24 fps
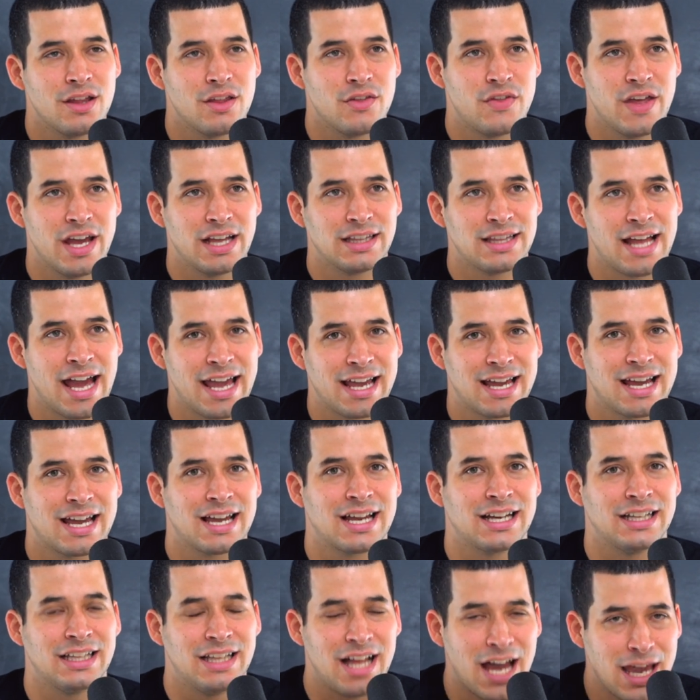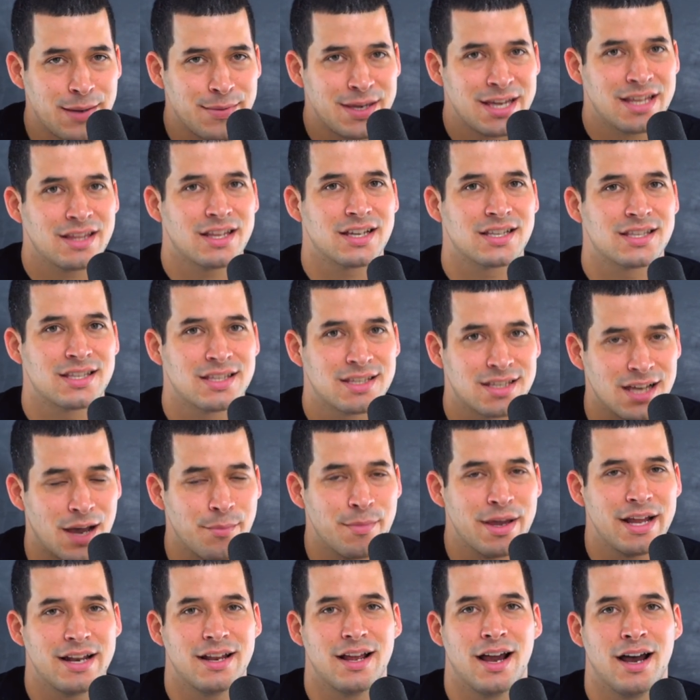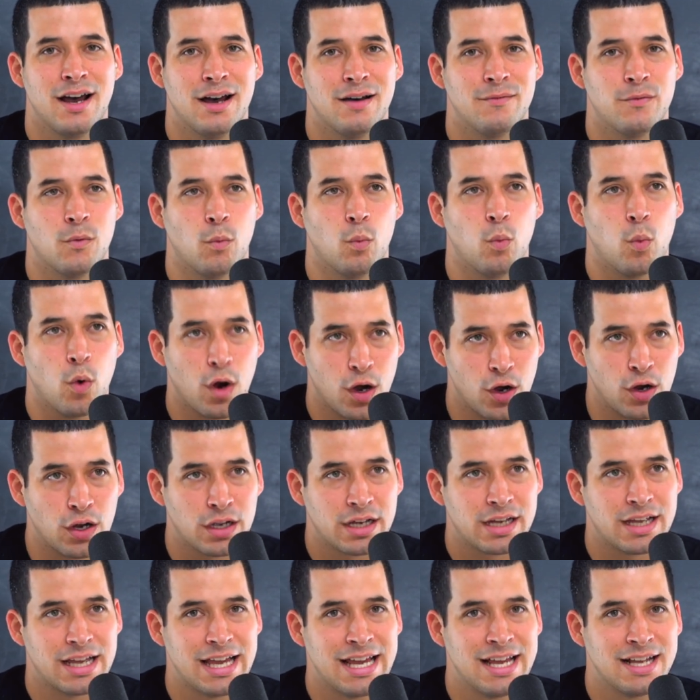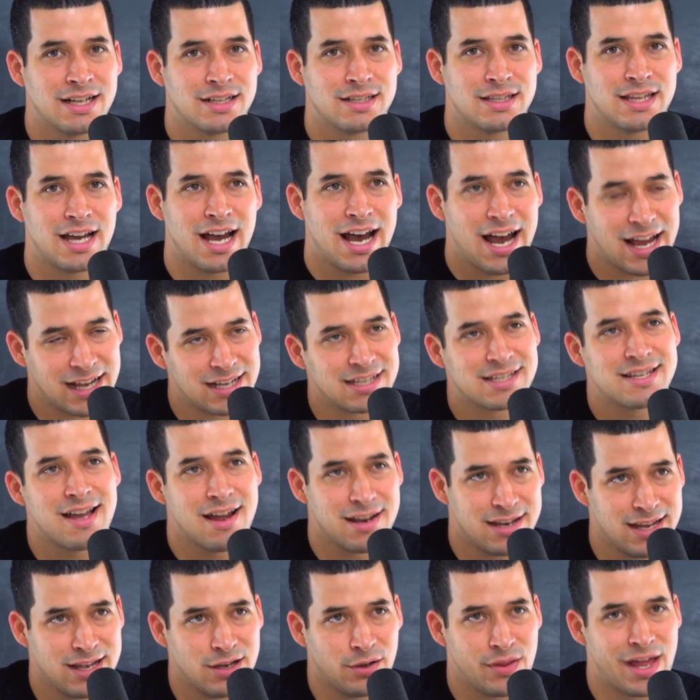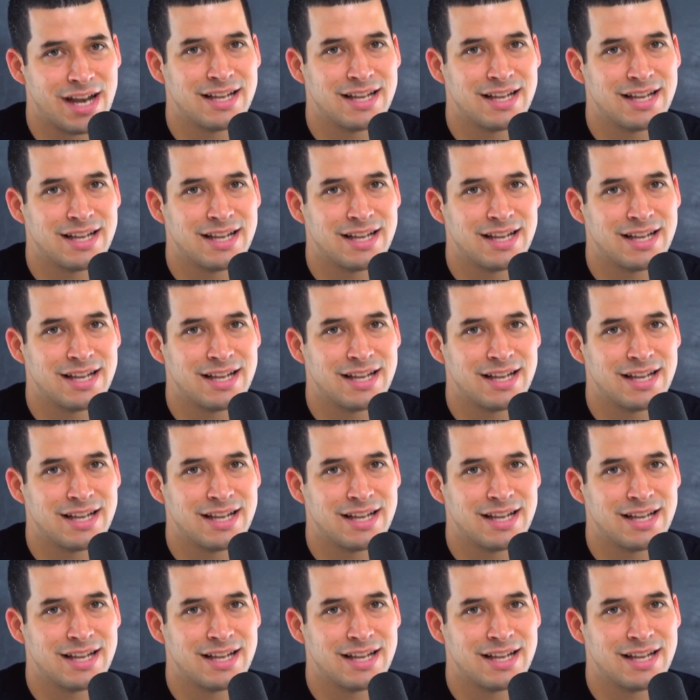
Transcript: that like climbing the summit of work is the highest ideal.